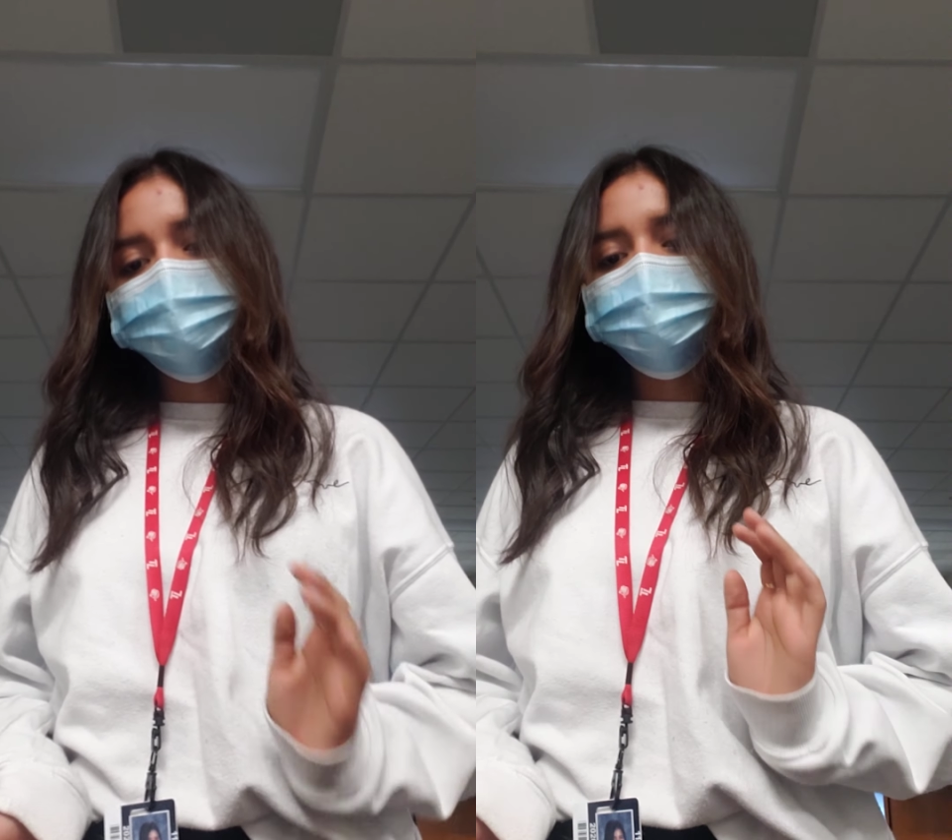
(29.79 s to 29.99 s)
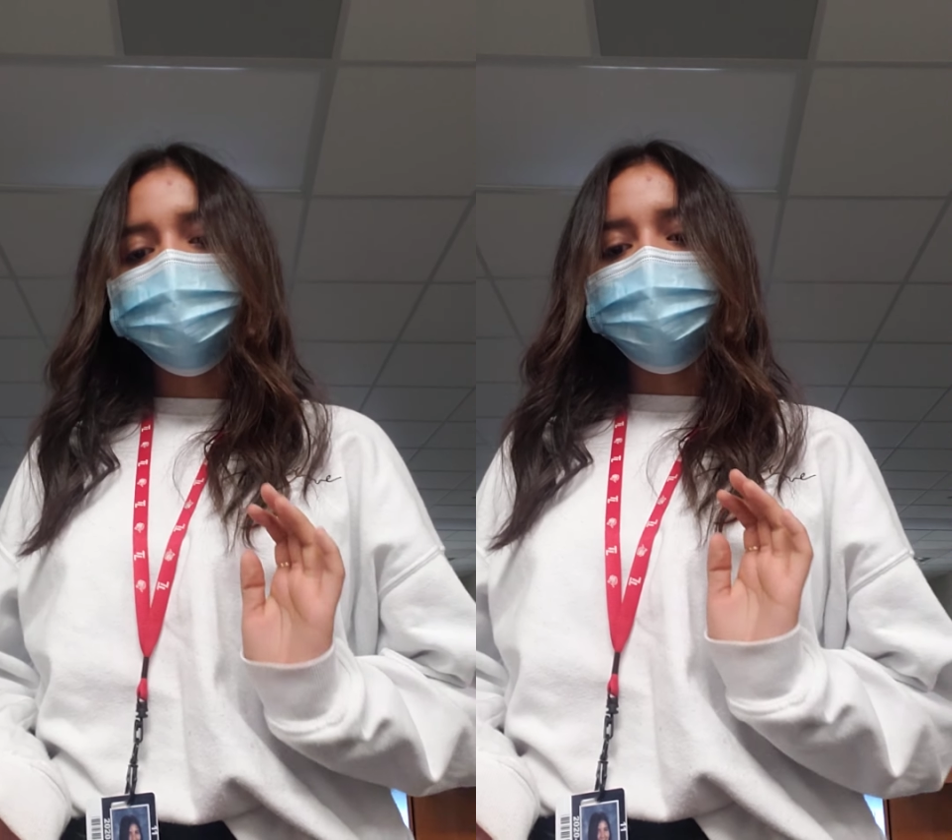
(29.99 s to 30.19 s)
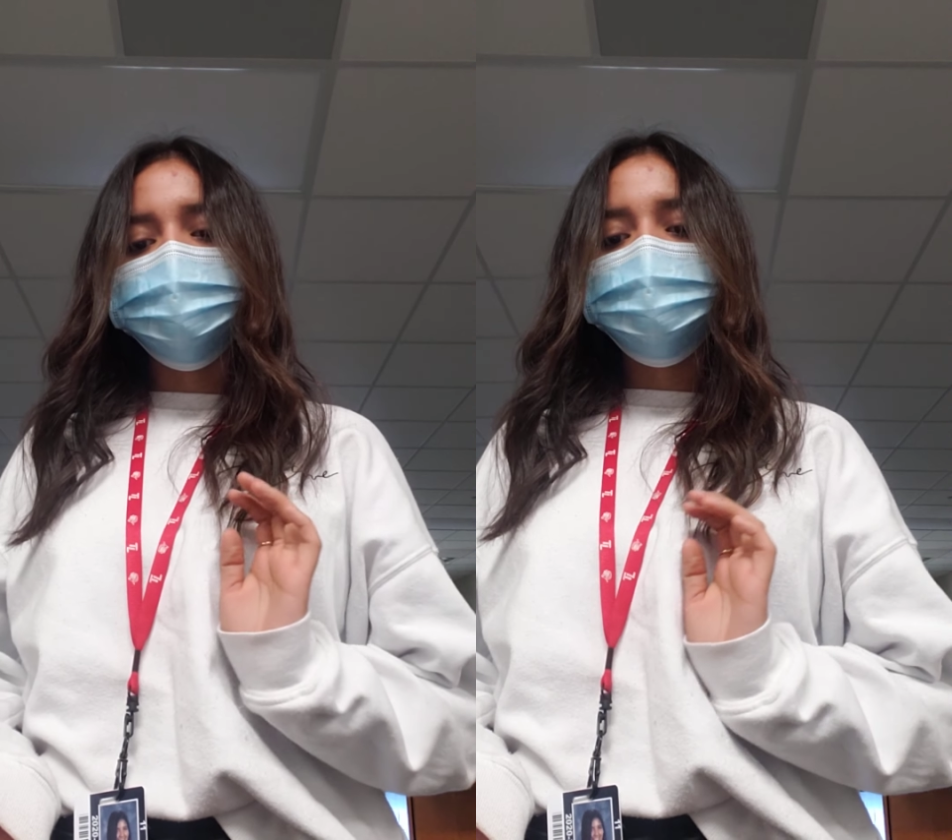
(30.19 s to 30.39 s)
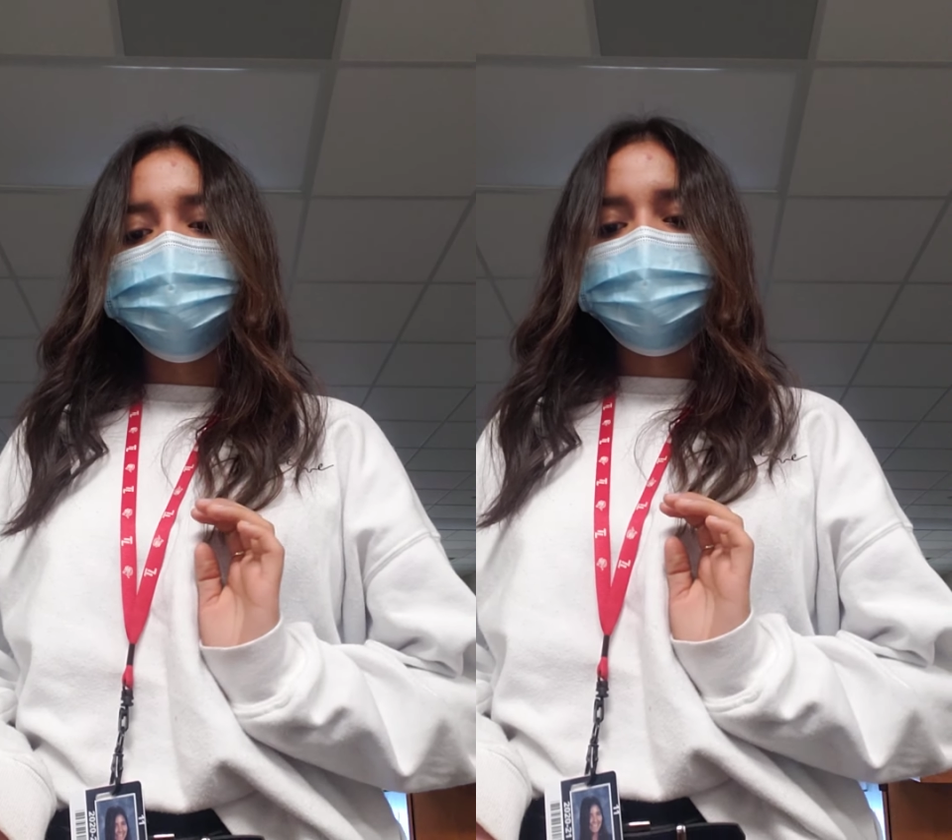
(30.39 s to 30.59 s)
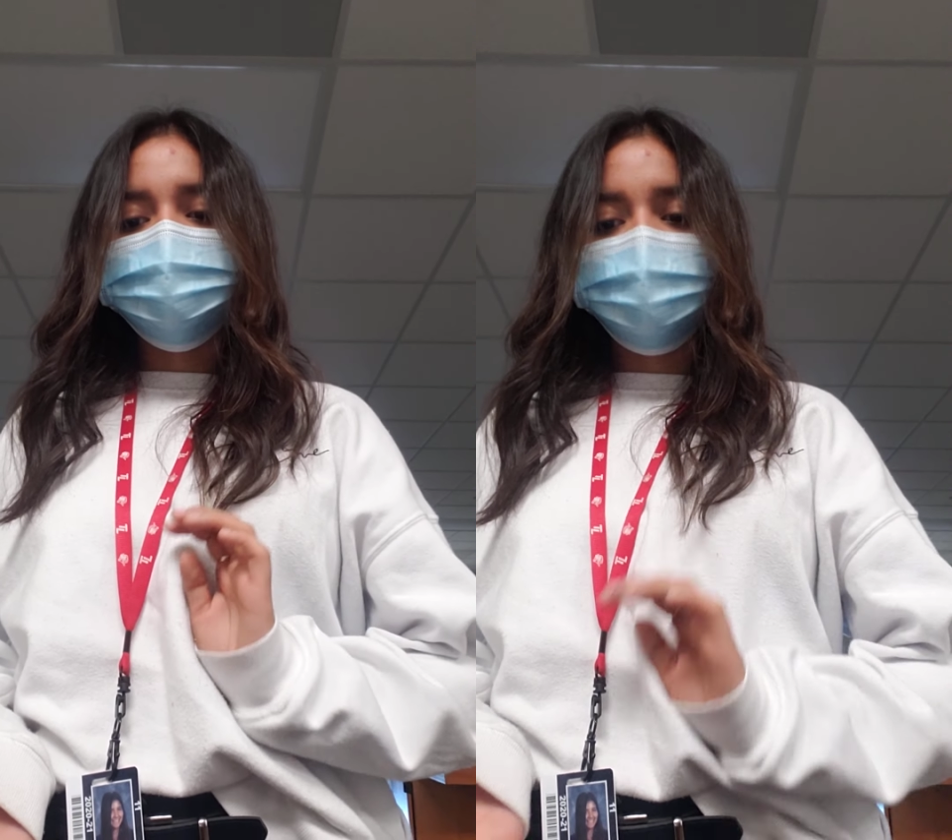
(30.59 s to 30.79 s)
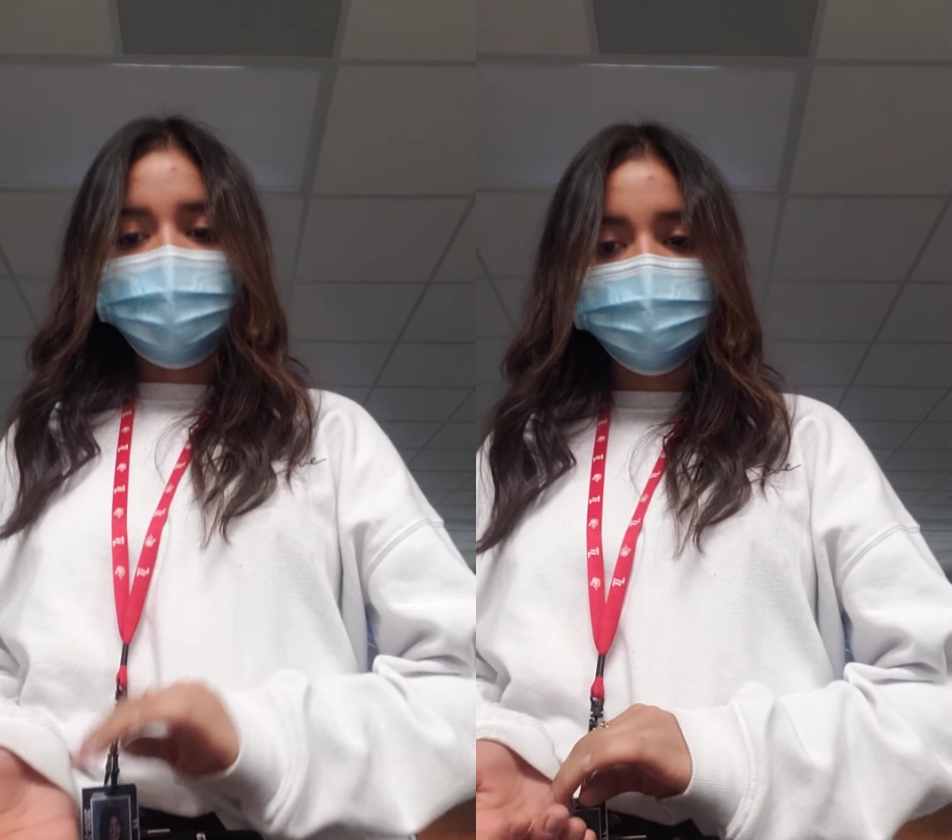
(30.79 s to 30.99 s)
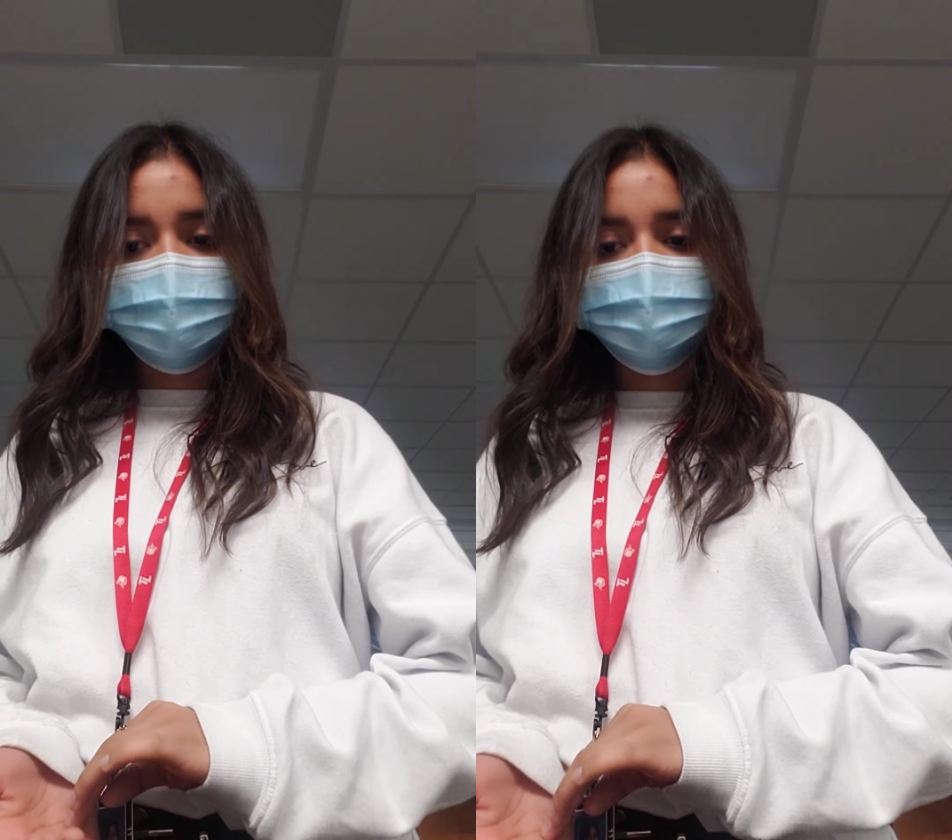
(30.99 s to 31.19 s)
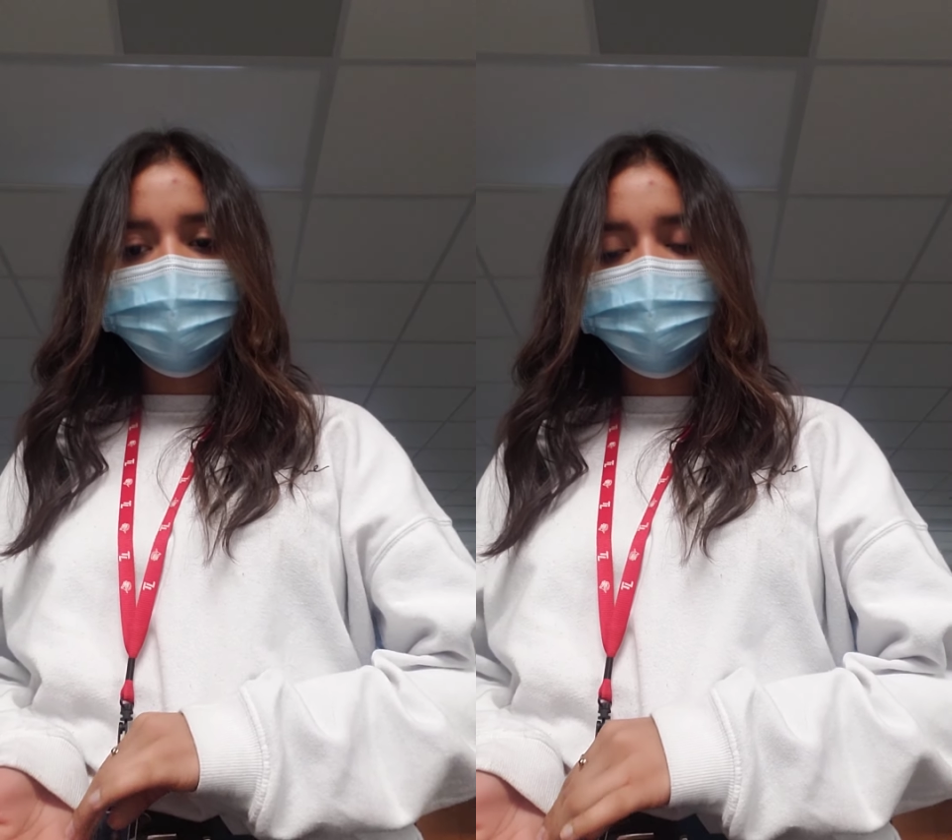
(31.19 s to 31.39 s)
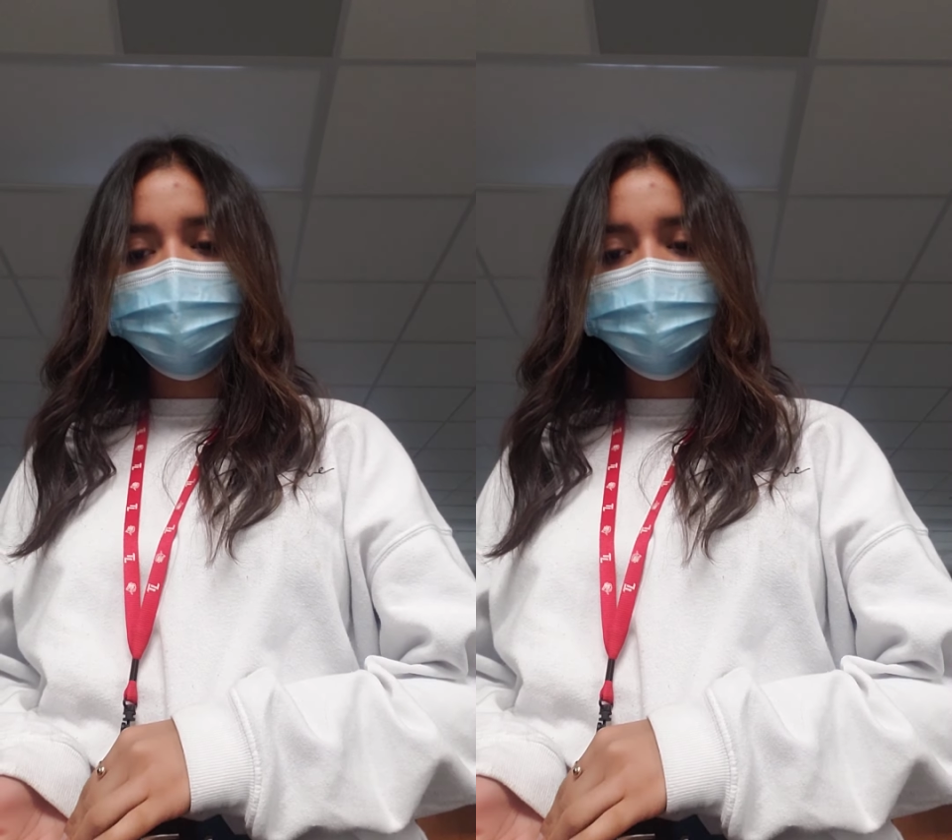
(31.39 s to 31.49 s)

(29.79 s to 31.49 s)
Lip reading: to form base pairs.